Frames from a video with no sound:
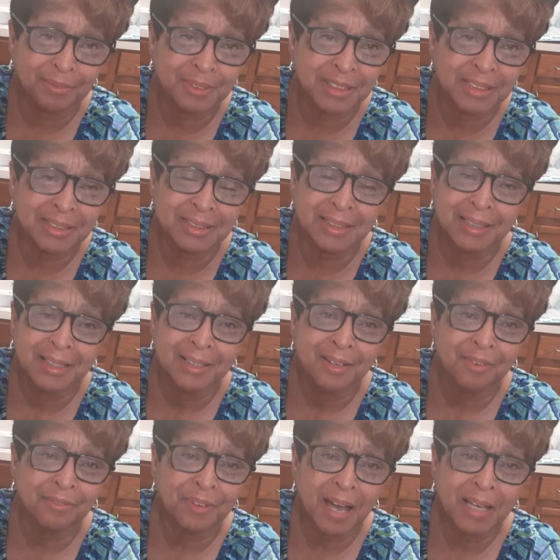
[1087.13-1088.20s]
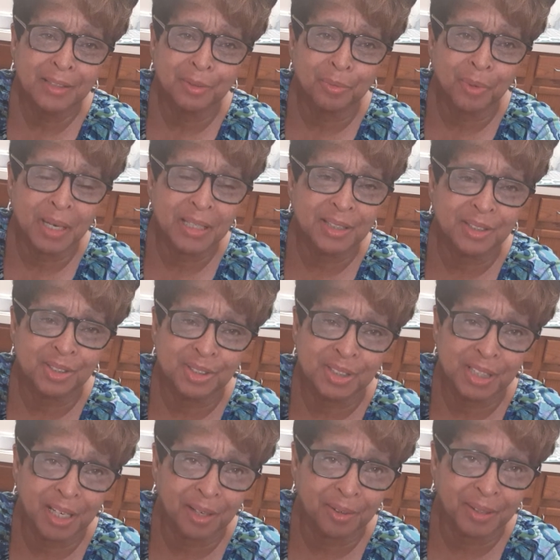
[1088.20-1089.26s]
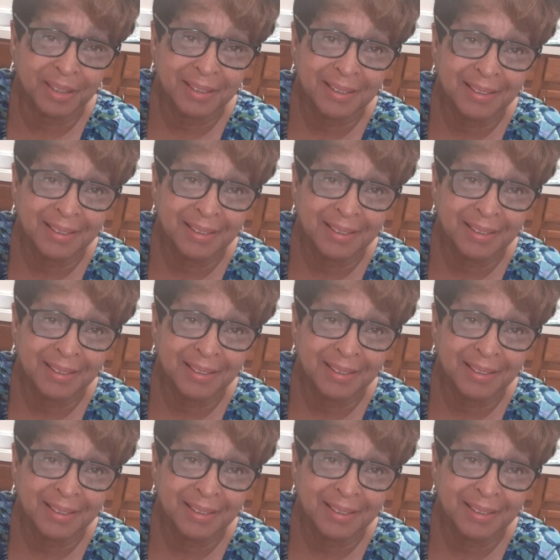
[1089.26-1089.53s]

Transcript: just find a way to share it.